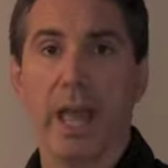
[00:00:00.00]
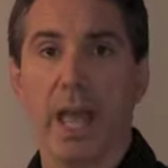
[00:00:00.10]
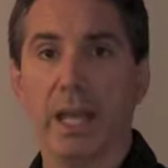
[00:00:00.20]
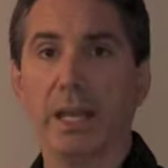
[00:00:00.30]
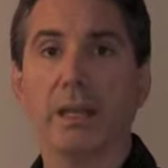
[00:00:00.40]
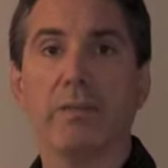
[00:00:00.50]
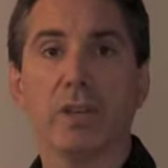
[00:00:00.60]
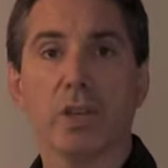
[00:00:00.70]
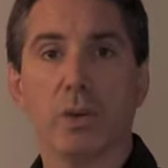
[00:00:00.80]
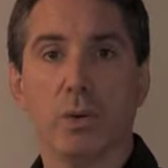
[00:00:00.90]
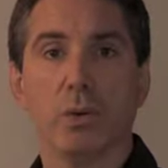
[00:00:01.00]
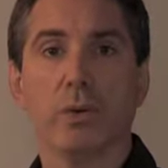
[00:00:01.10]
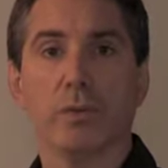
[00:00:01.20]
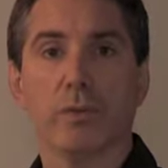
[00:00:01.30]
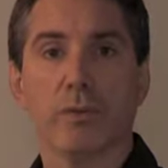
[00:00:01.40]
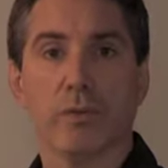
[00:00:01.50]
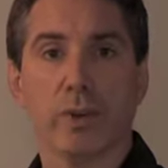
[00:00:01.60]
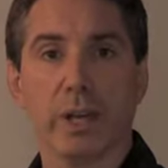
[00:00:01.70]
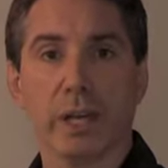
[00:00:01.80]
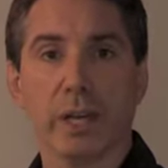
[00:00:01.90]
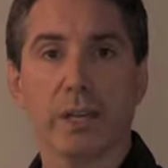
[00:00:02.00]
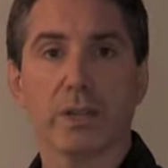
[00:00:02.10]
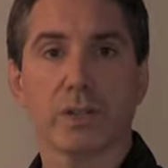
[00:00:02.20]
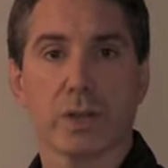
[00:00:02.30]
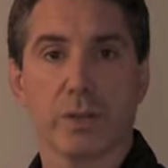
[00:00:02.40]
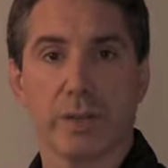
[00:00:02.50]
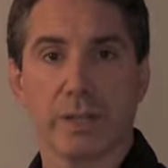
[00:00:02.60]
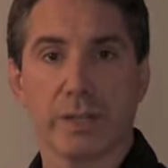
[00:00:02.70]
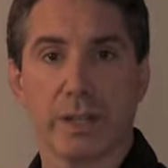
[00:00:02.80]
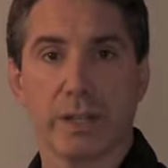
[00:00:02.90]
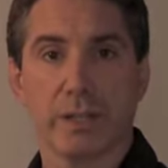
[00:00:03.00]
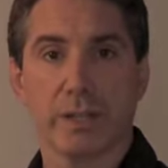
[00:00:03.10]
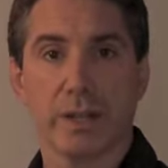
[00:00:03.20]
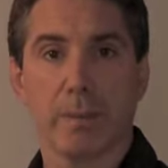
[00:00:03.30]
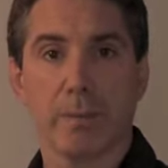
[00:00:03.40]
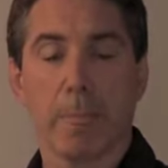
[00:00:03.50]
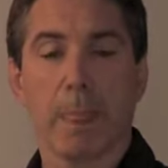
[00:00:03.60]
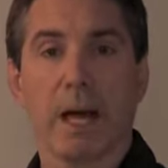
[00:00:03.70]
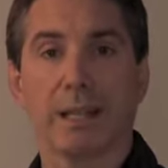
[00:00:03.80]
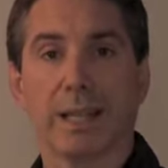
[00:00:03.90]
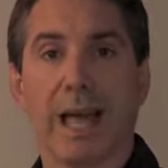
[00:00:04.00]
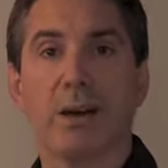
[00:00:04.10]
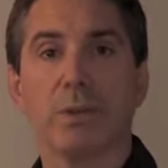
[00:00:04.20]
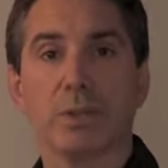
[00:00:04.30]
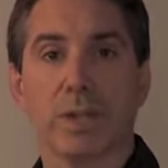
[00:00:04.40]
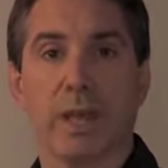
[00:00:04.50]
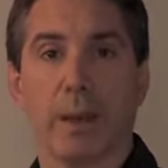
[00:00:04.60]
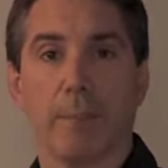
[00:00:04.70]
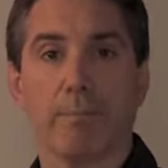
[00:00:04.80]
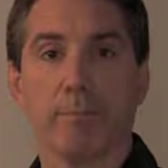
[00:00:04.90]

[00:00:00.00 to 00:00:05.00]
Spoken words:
Any of the Google free services allows them